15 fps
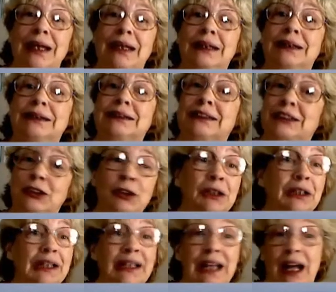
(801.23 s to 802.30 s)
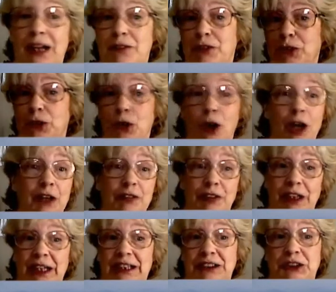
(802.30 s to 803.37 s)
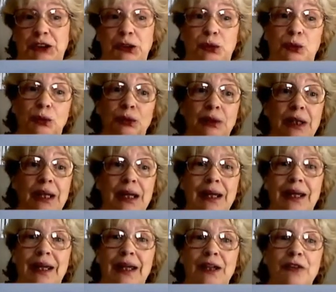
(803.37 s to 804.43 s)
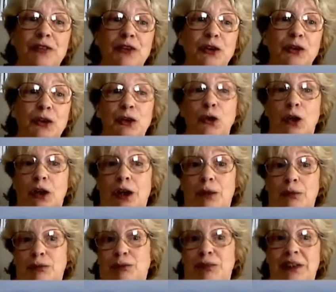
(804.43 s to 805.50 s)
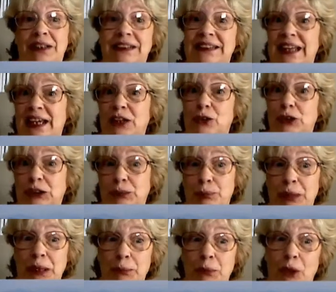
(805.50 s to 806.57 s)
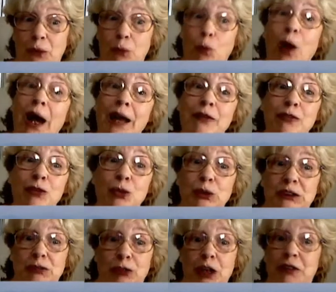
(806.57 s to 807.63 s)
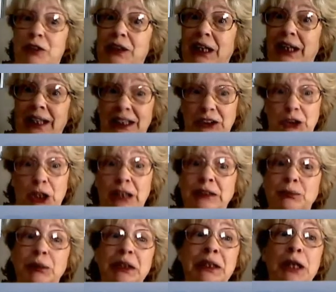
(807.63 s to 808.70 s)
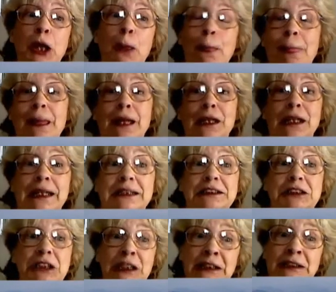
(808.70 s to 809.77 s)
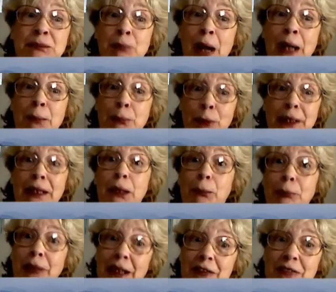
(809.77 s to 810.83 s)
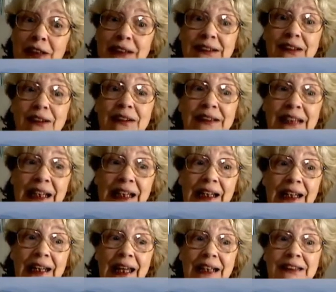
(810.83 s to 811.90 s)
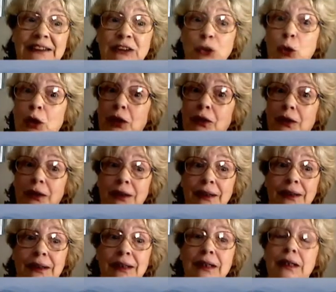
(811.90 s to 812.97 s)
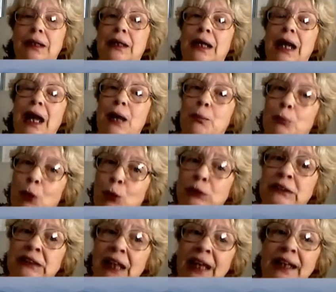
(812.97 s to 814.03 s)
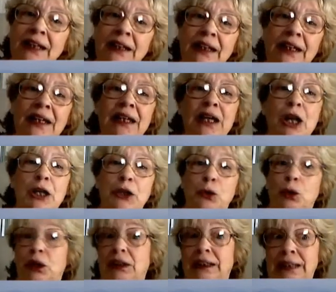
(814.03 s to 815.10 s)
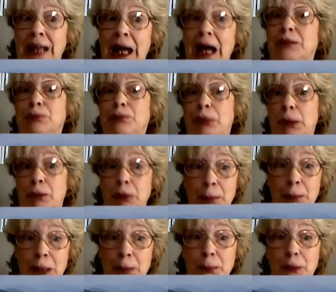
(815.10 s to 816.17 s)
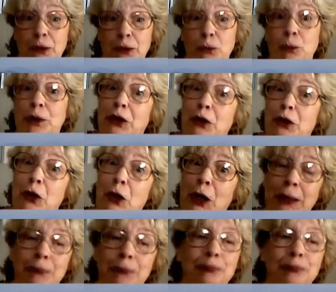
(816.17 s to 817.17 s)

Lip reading: Certainly not if your dog forgets you. And if you're a cantankerous big-mouth wife who's forever yelling at your husband, you just might break a blood vessel yelling at a store clerk. And most likely, you will not be remembered when you're gone.